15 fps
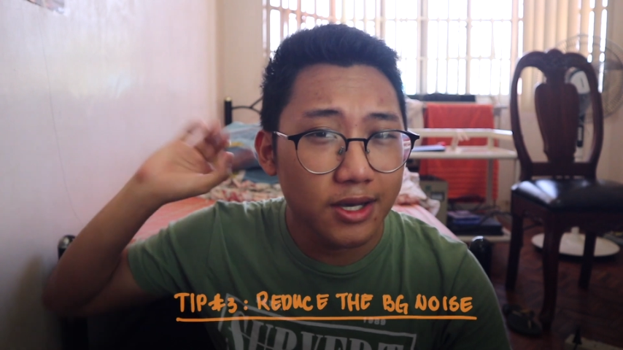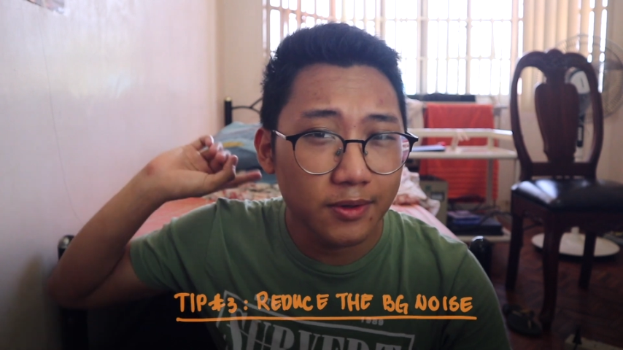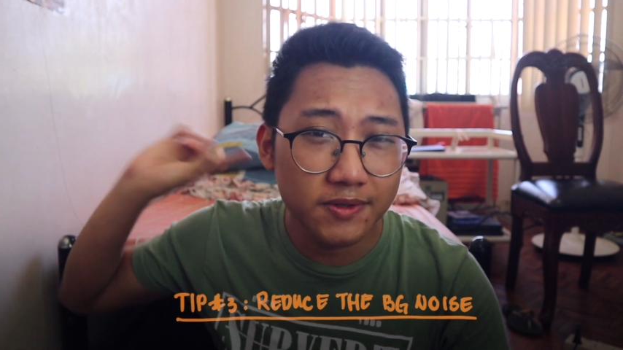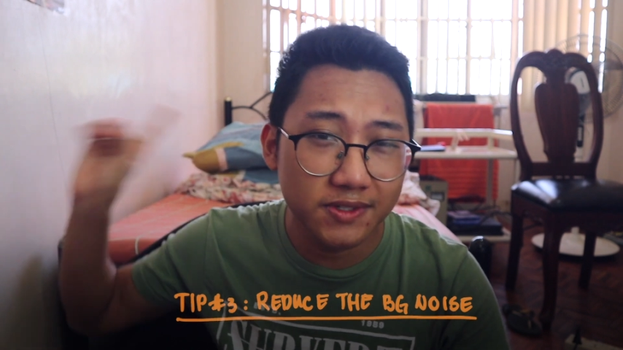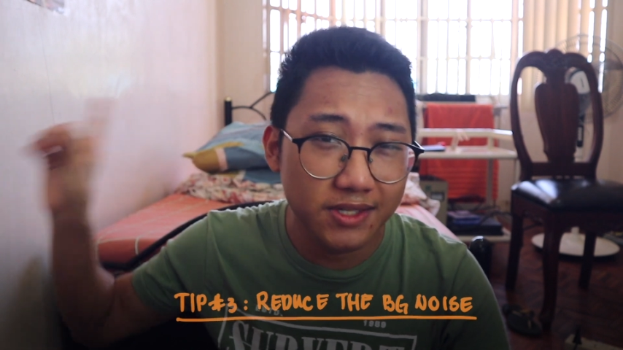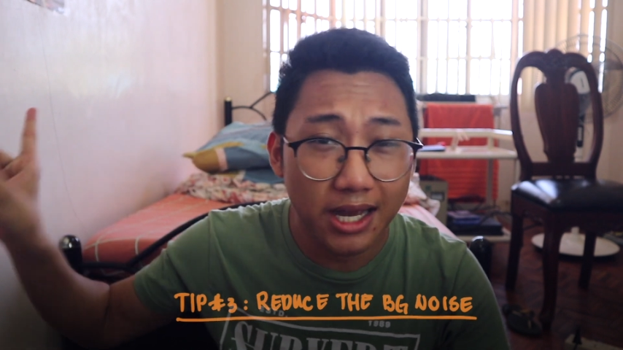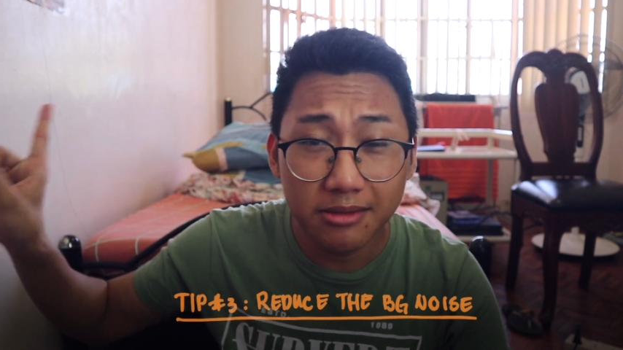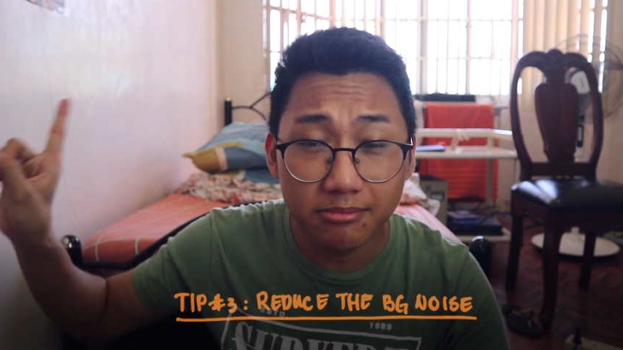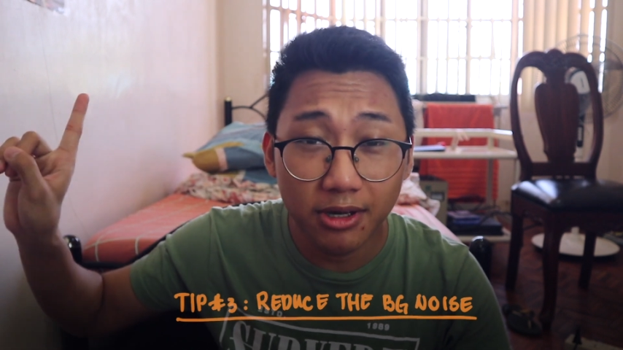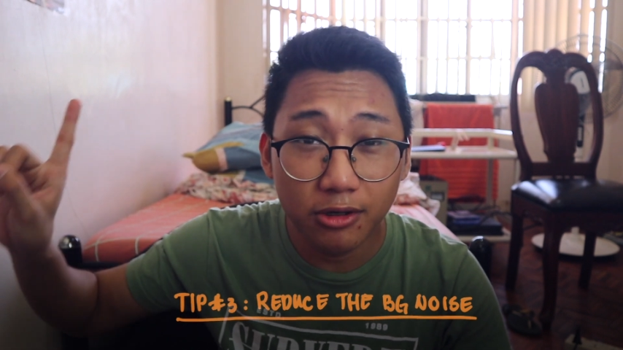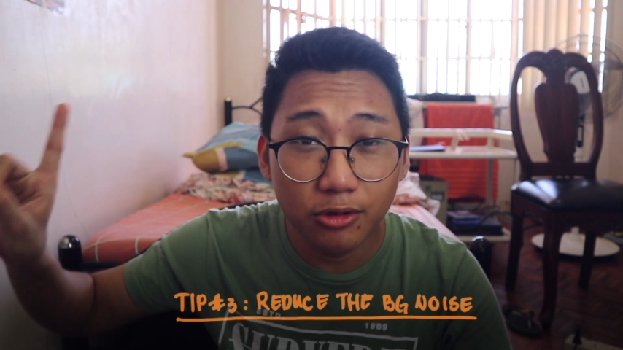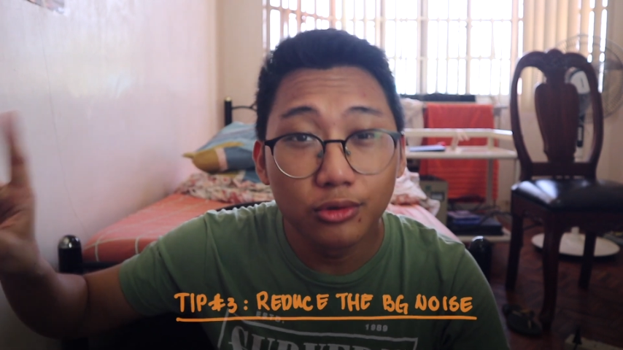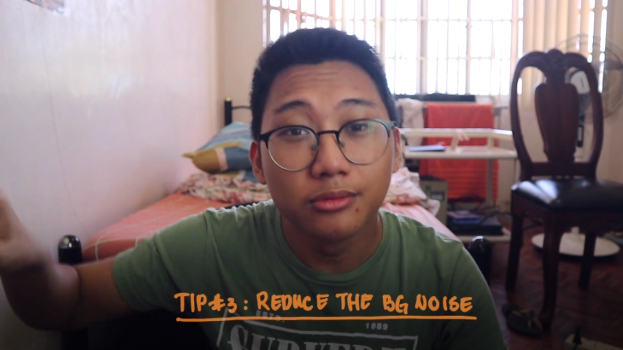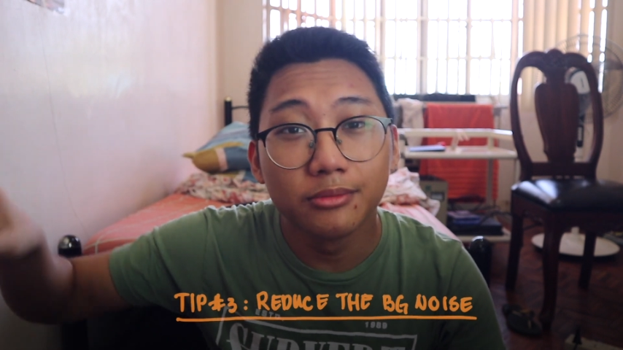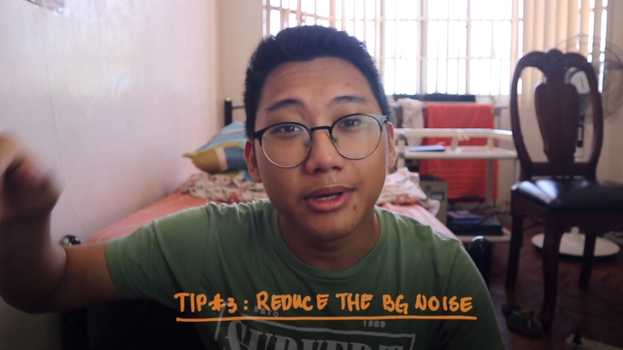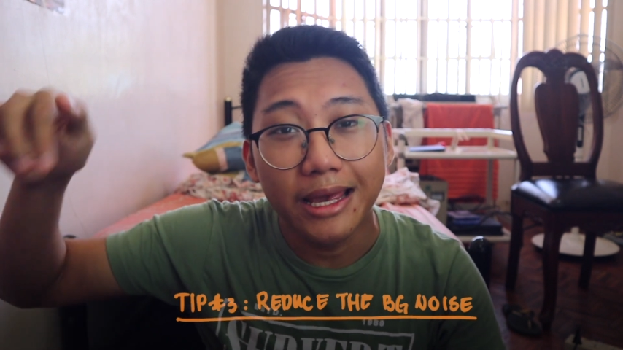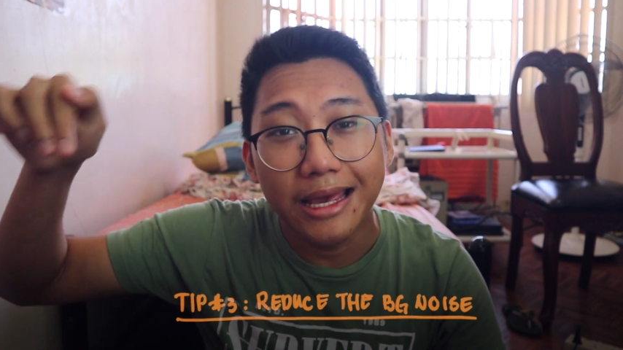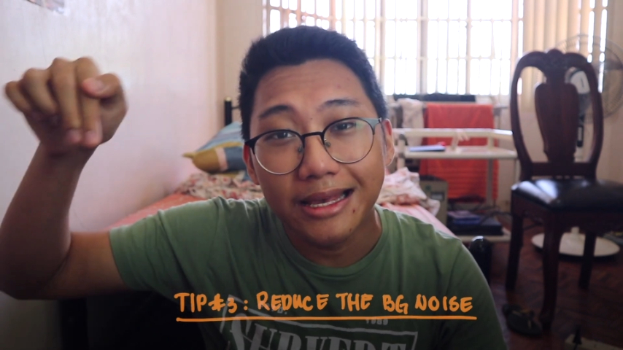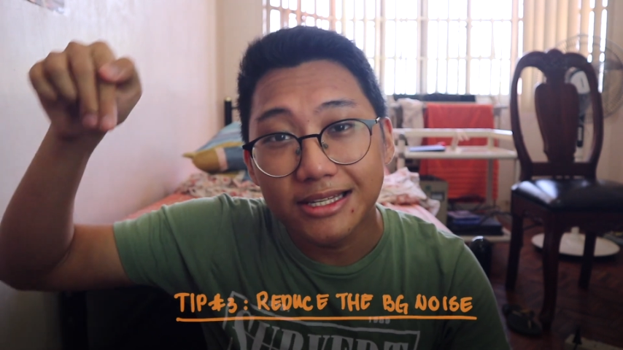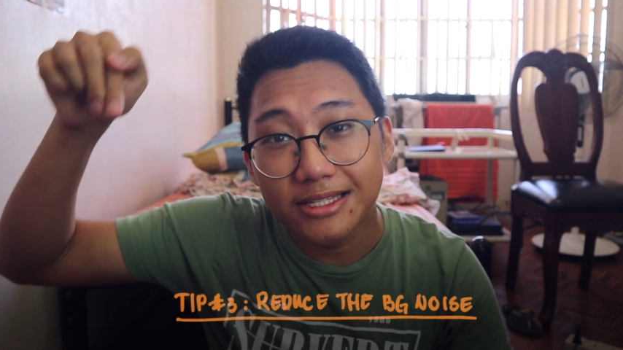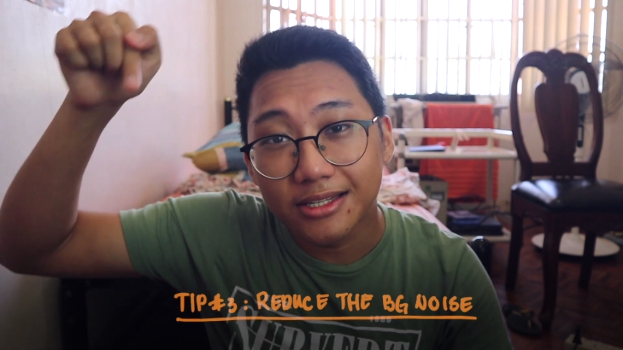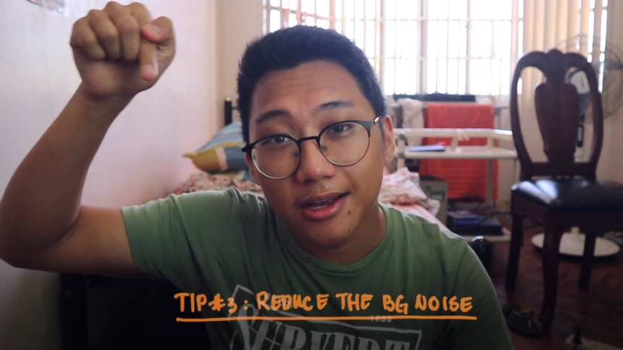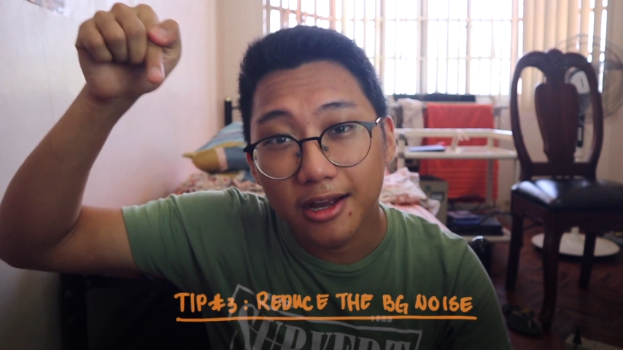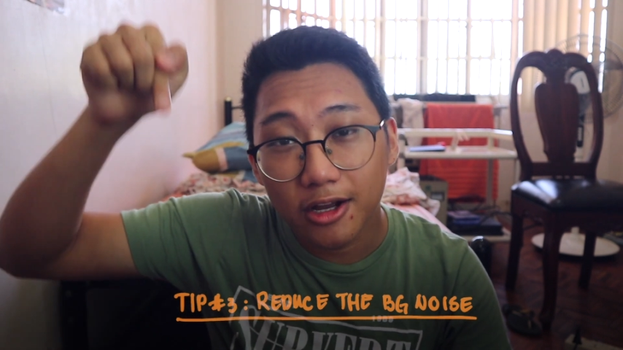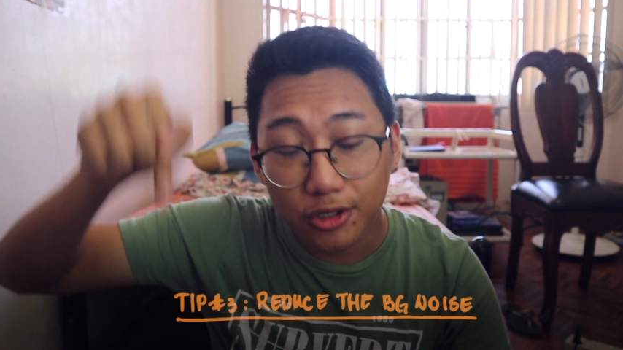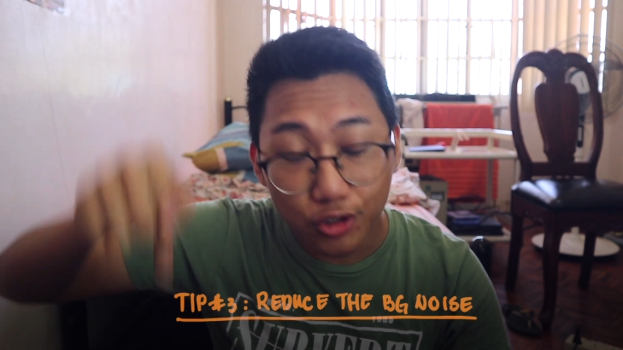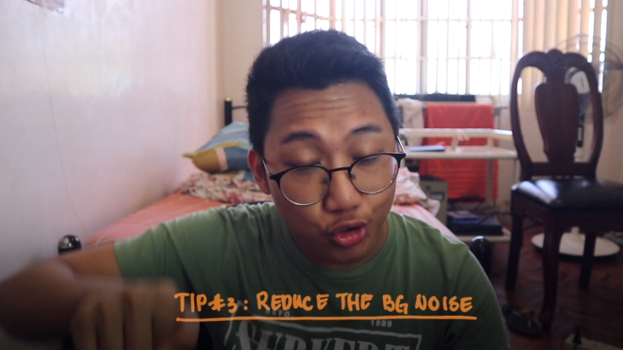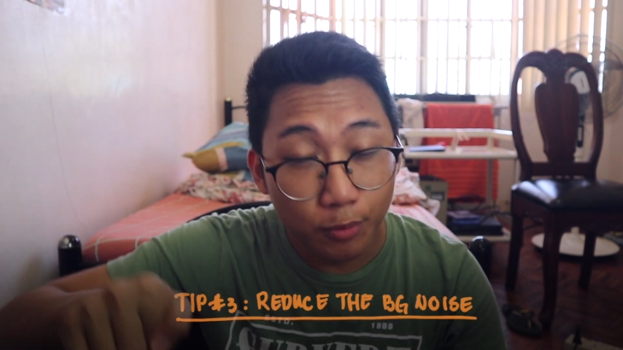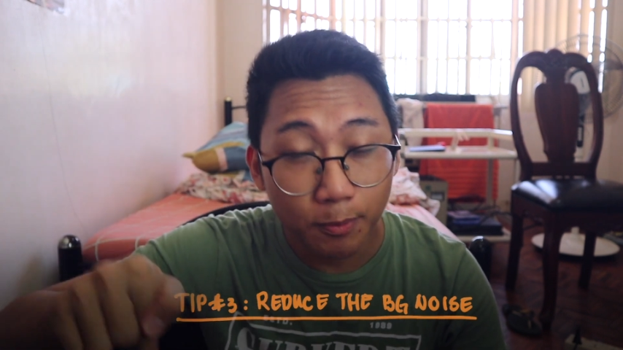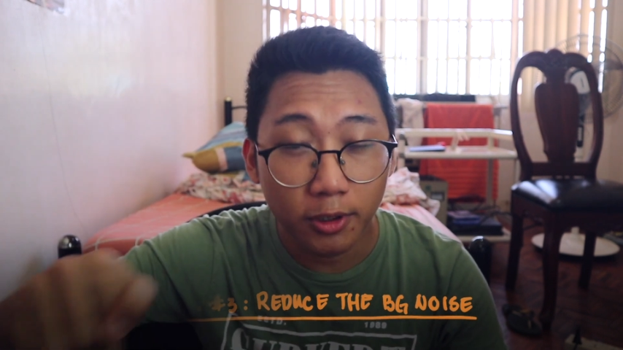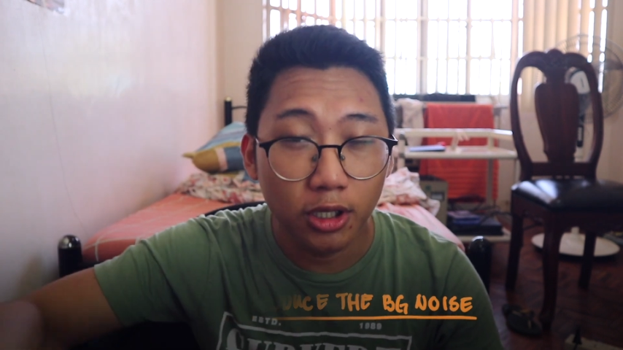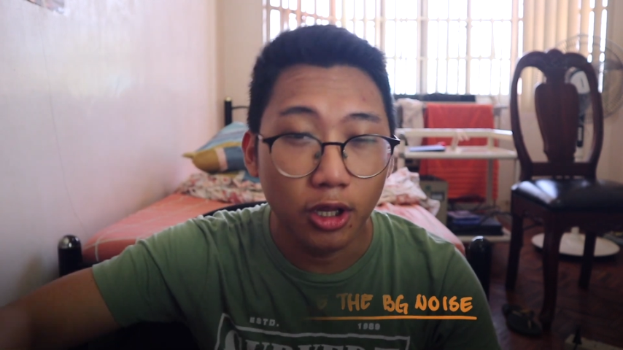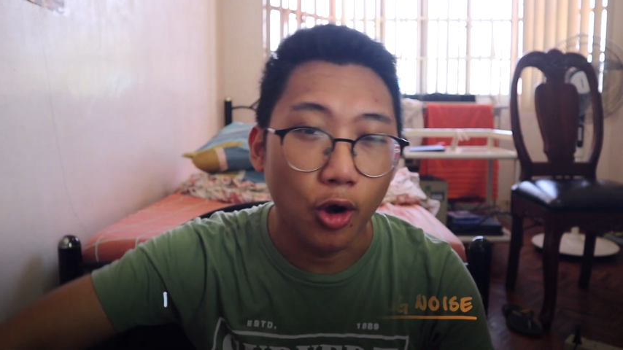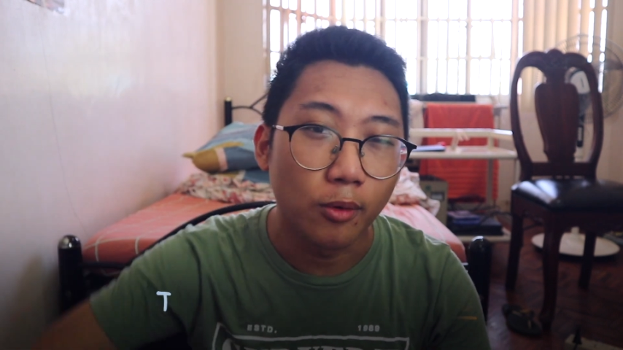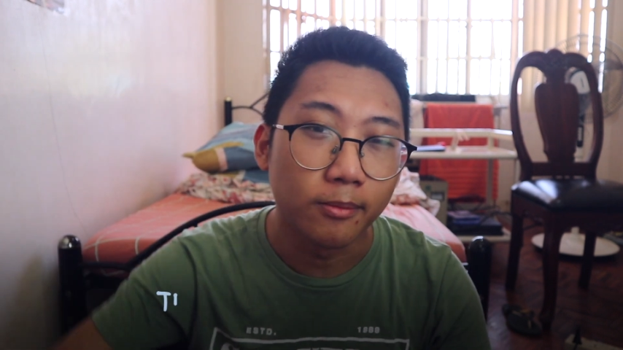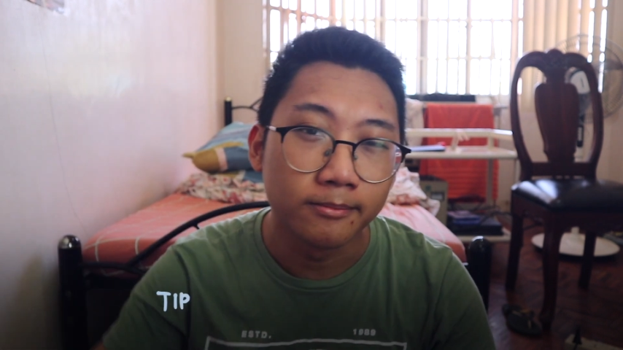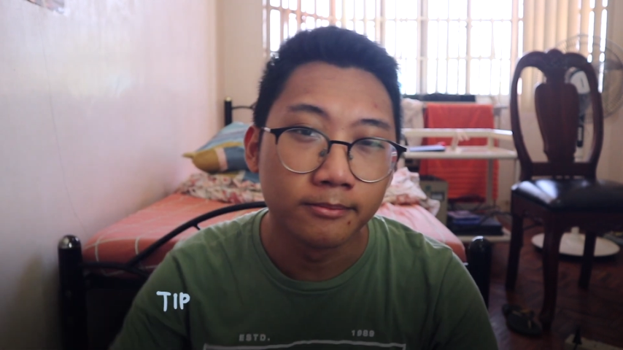outside my room is super low.